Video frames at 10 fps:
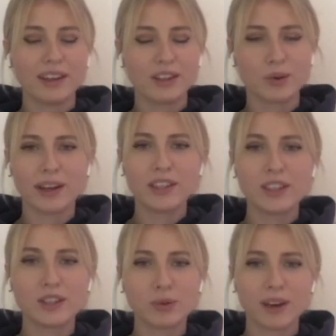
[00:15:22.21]

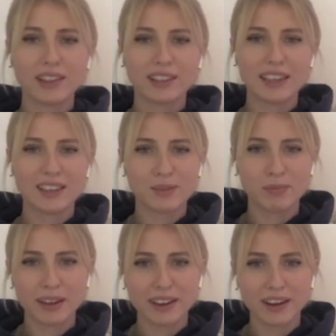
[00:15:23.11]
2020 has
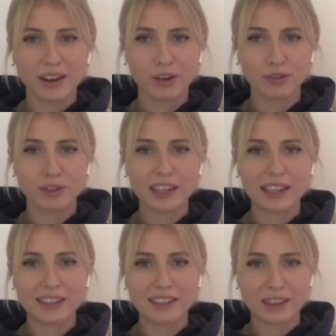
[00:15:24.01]
been a
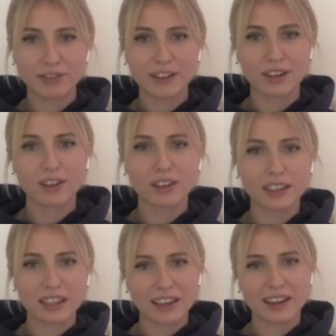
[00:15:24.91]
really
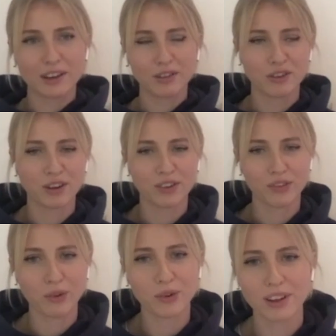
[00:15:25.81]
difficult year for us
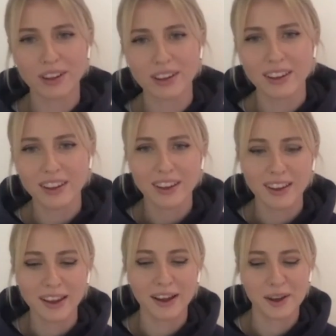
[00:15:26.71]
all.
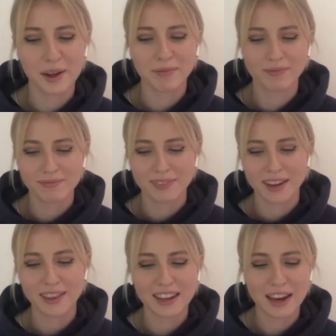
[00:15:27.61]
I
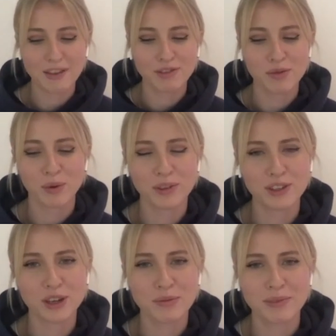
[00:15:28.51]
think everyone
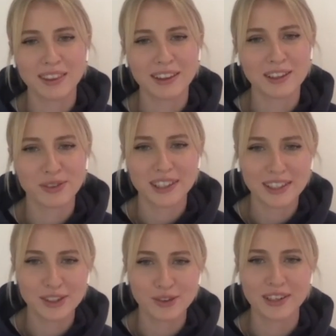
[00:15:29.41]
was hoping that
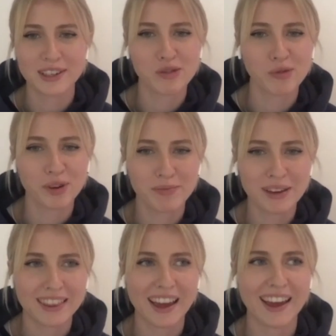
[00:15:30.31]
2020 would
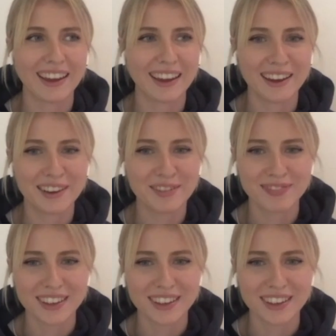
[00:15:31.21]
be their year.